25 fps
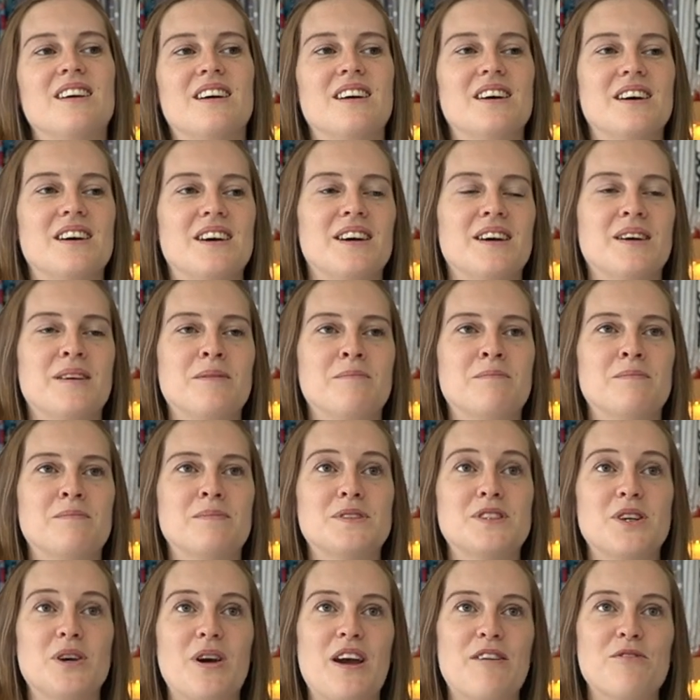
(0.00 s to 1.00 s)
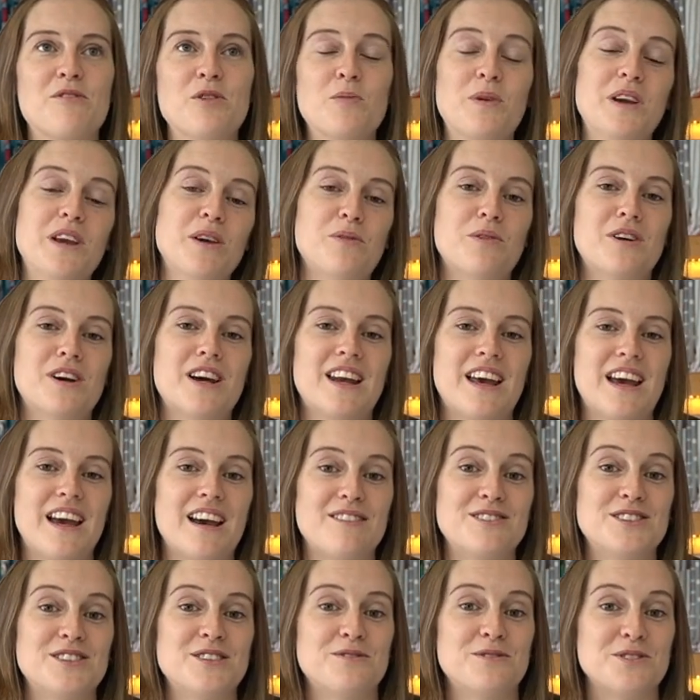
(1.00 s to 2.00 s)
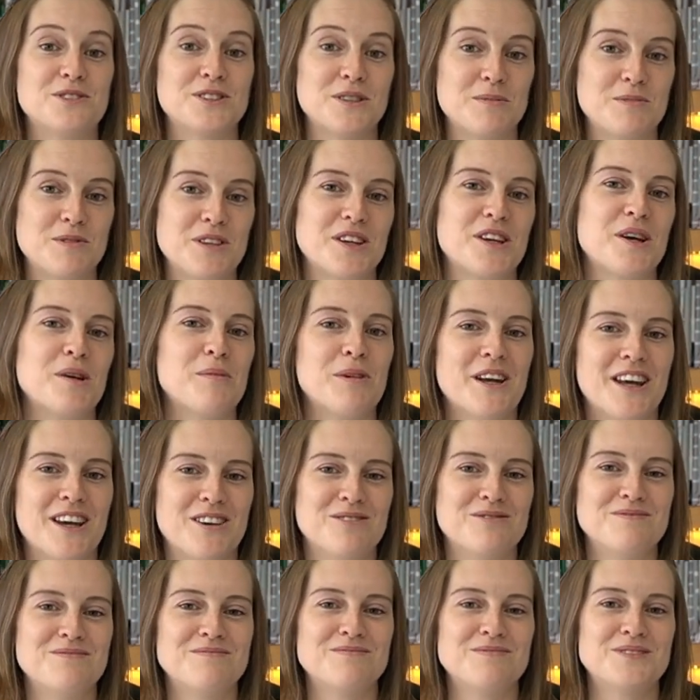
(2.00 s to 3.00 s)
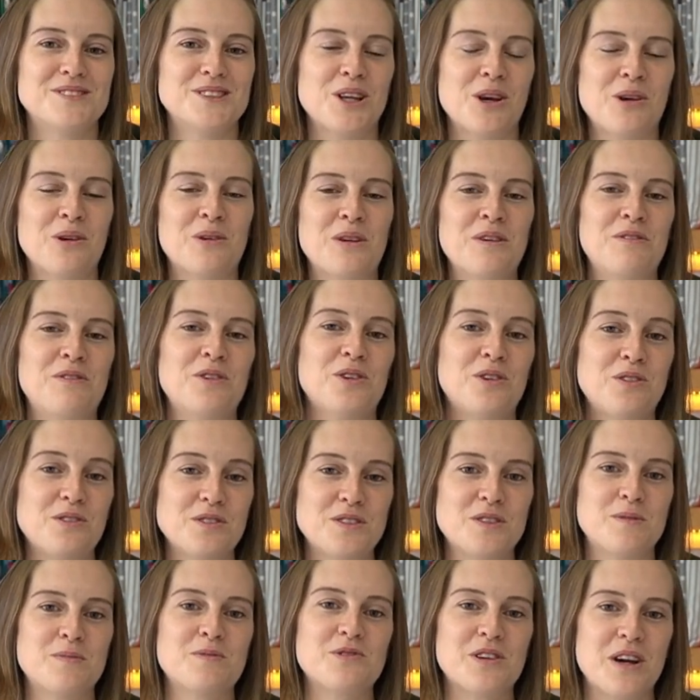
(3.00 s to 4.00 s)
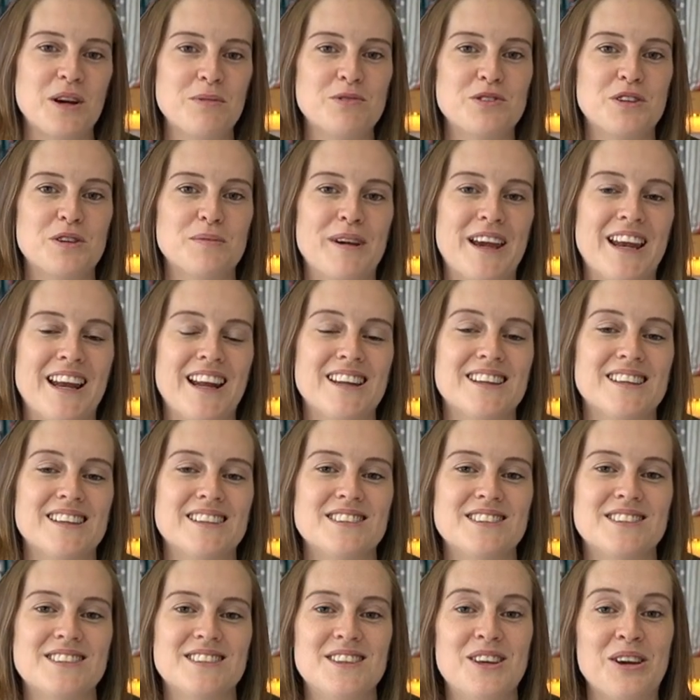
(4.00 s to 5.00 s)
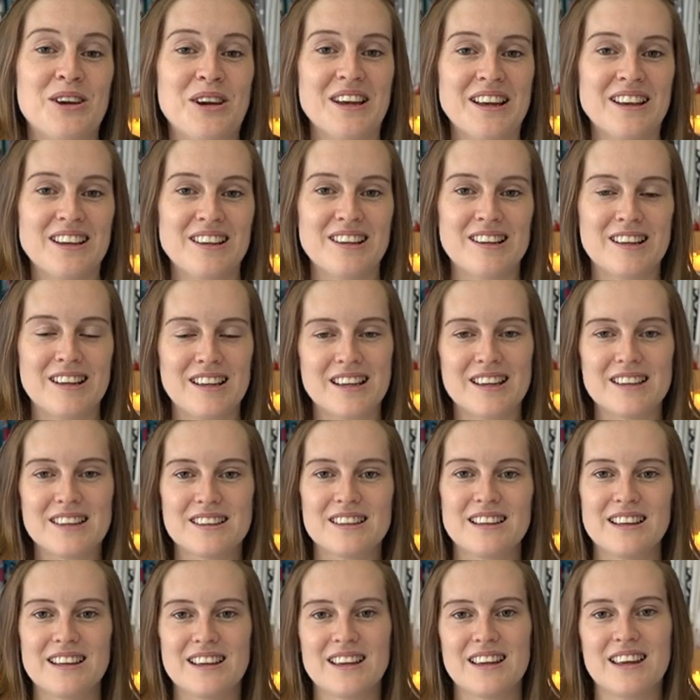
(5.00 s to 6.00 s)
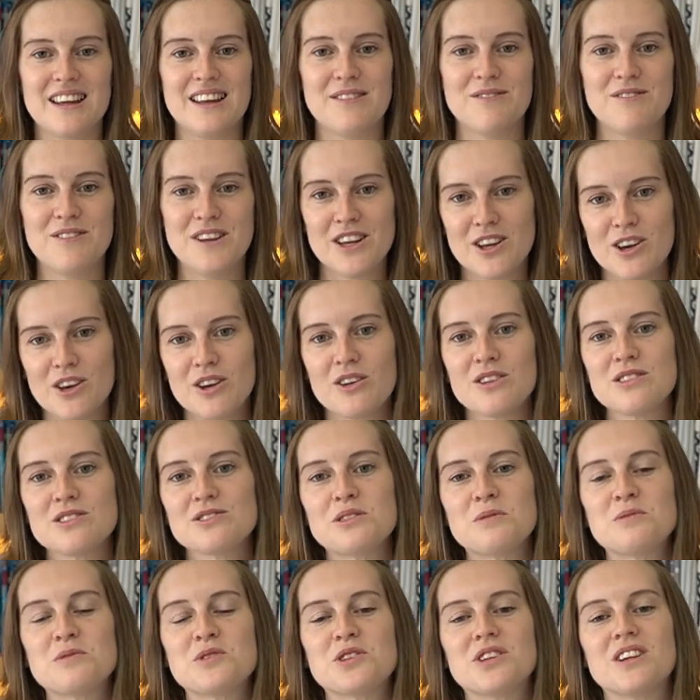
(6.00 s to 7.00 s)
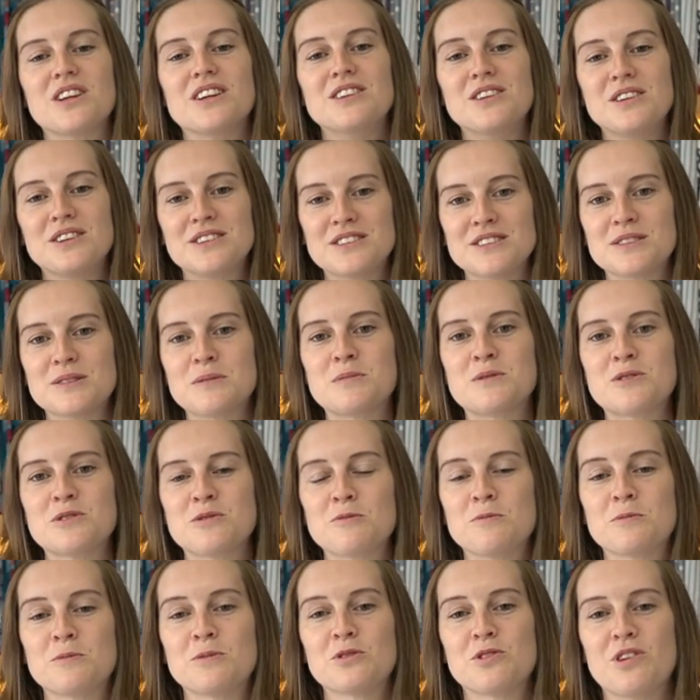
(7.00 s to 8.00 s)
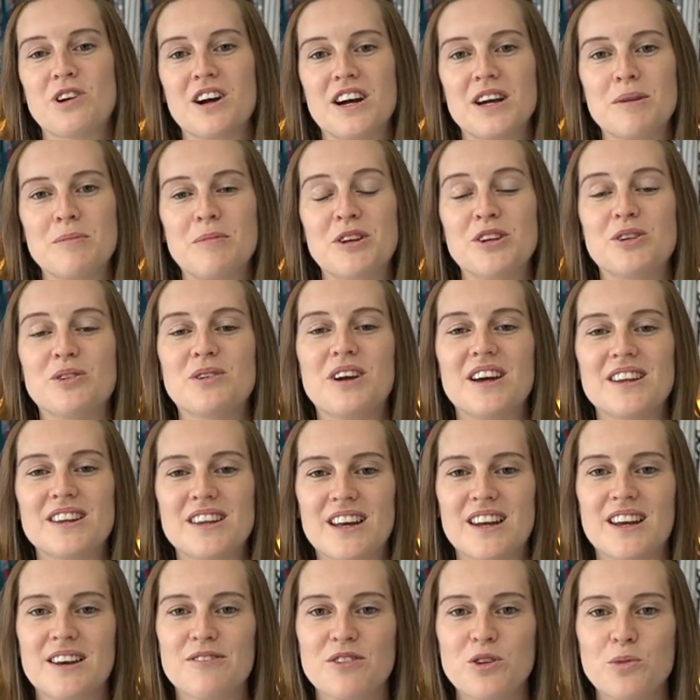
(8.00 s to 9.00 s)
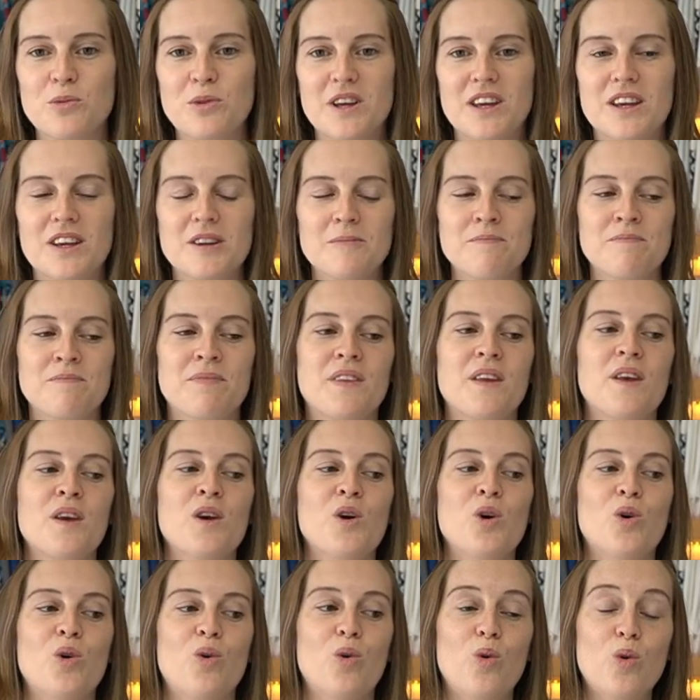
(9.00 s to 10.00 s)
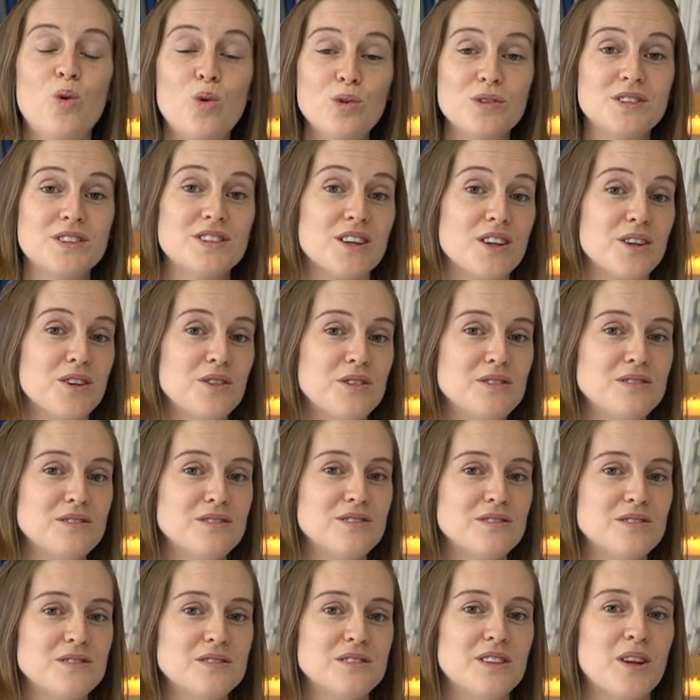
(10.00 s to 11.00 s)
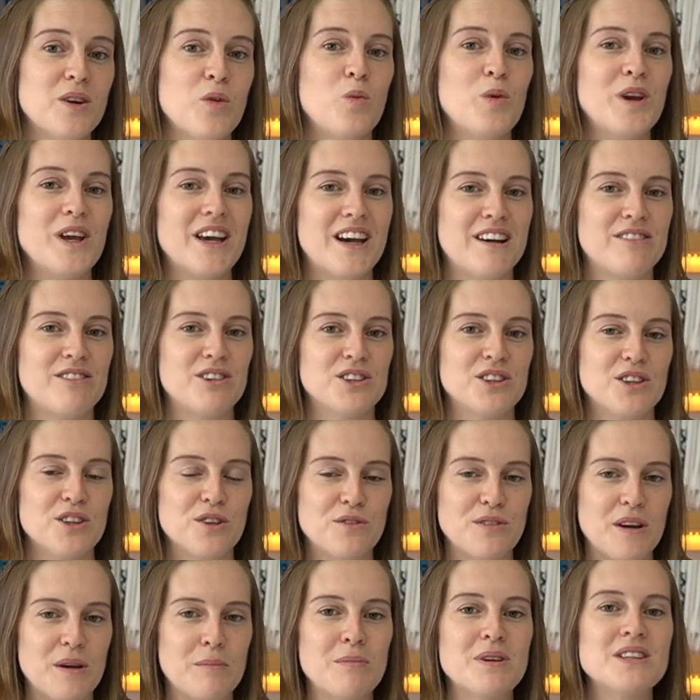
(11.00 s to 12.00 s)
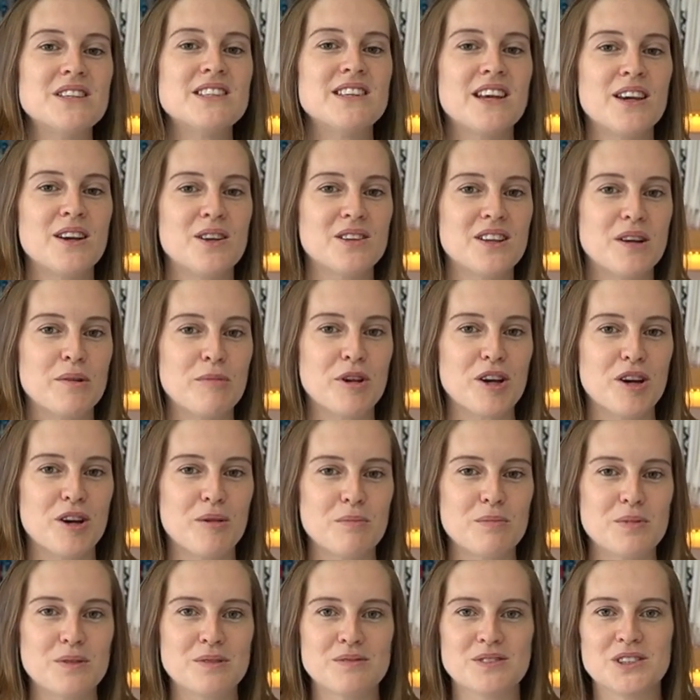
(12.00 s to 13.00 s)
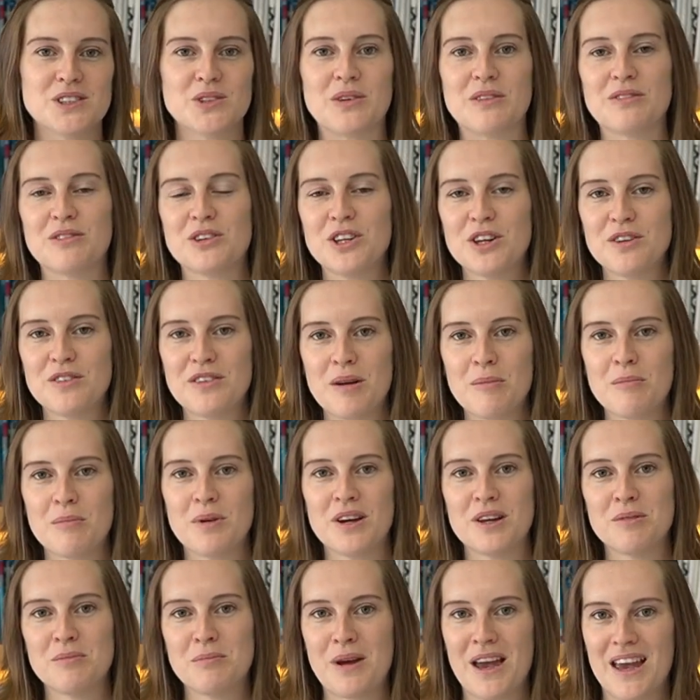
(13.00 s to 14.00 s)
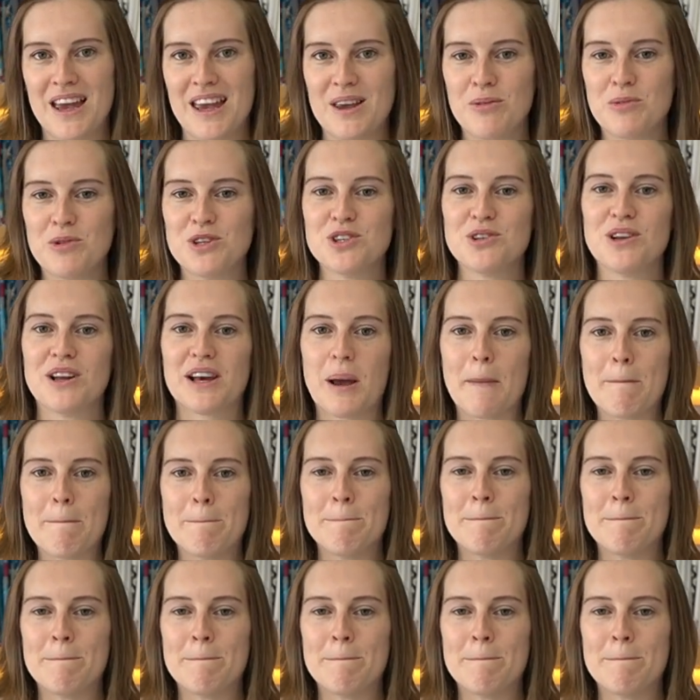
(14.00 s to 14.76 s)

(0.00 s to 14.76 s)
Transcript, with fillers: Um, so every week we're going to have a different subject coming out. So if you're not subscribed to our mailing list, you can click the link in the video description and you can sub subscribe and you'll get that every week. Also, we have our November sale coming up. So every November and May, we do like a